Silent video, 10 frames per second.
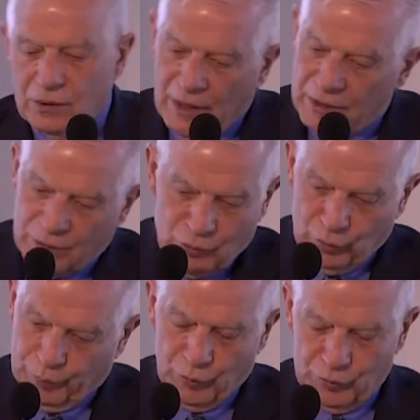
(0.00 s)
Yes, they
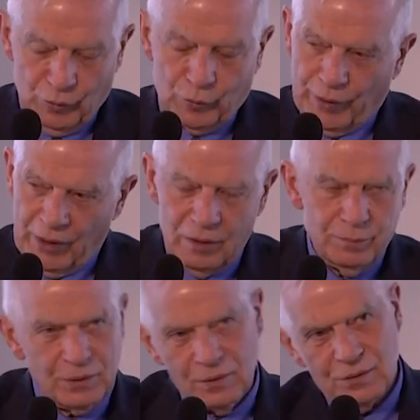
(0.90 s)
support Ukraine
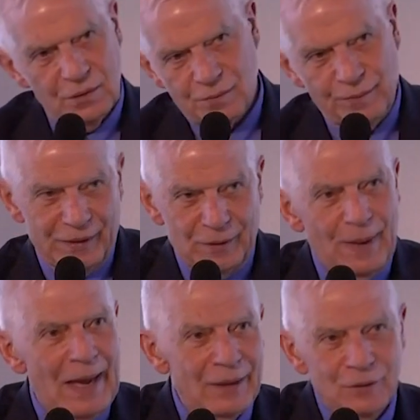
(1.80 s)
because it's very
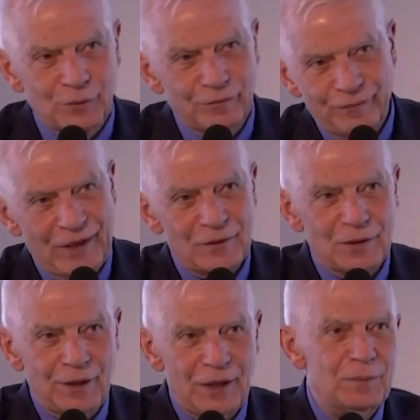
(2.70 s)
bad to invade
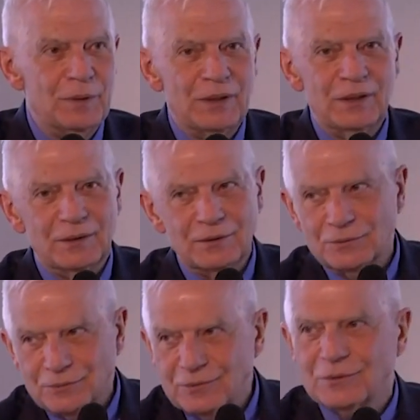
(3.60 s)
the neighbor,
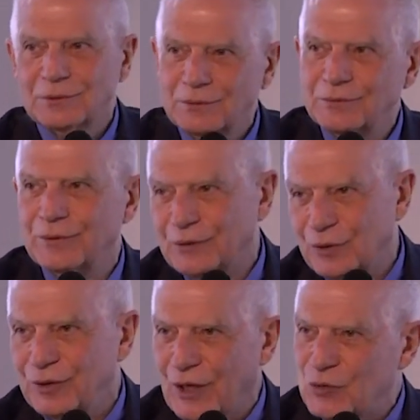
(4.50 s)
and uh,
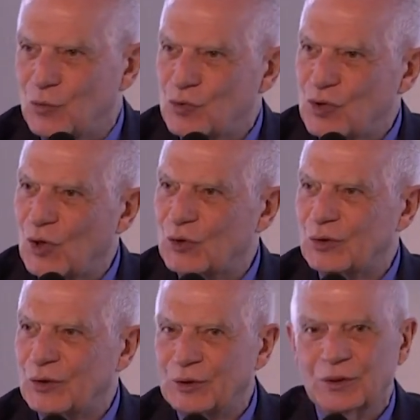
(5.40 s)
United Nations
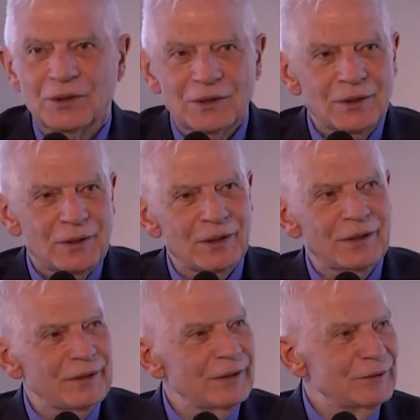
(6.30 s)
Charter, uh,
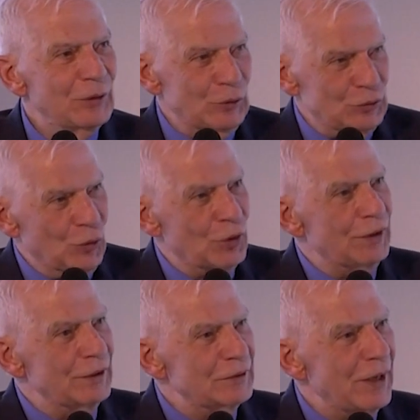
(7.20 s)

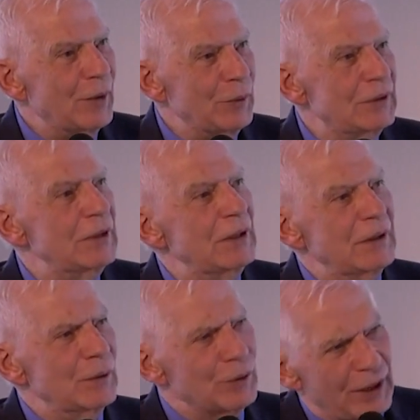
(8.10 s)
territorial
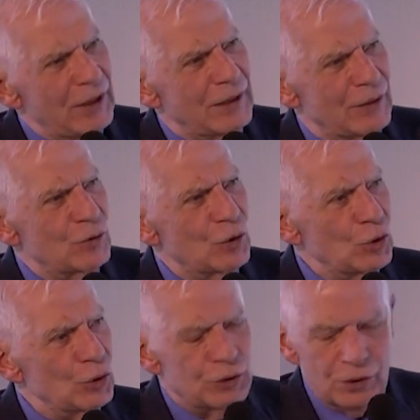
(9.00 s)
integrity, okay, that's
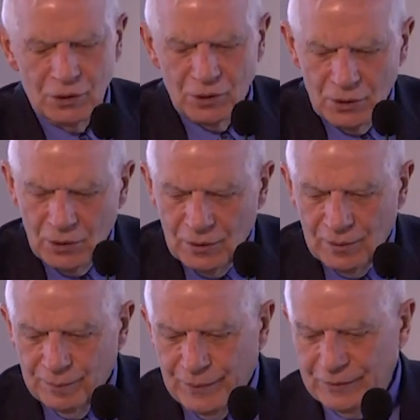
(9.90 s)
good.
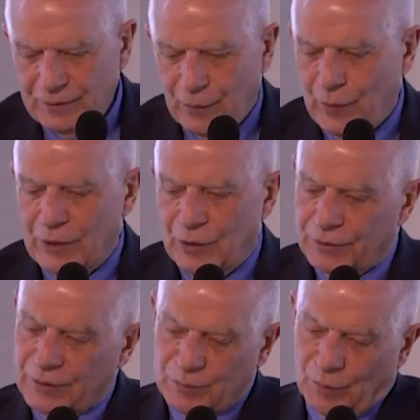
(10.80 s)
But they were
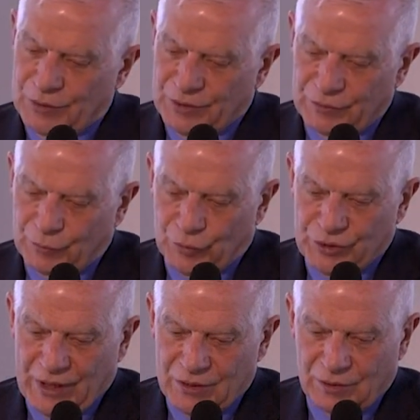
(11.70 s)
not as much
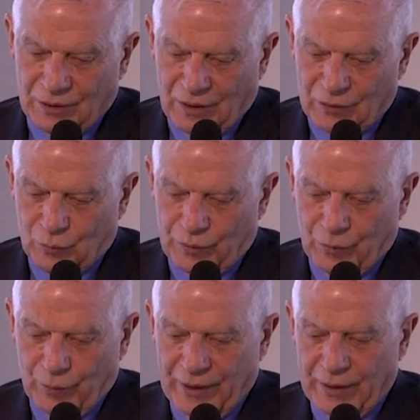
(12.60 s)
enthusiastic as we
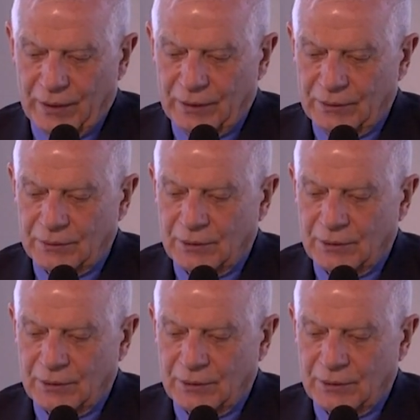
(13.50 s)
were